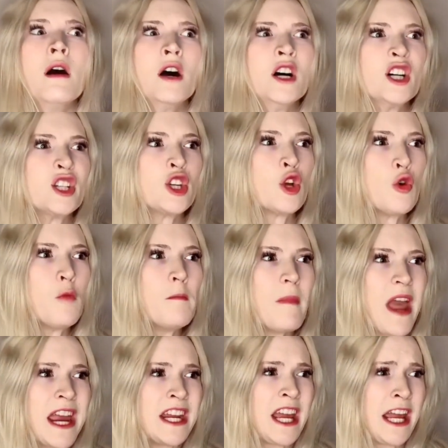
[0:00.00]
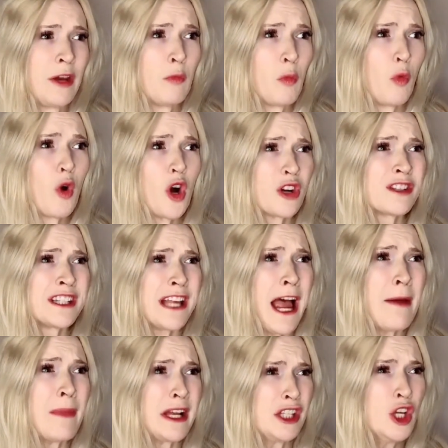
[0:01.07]
You made it worse.
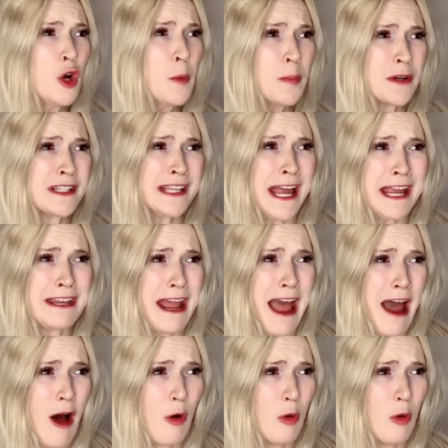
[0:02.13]
I'm at 2% now.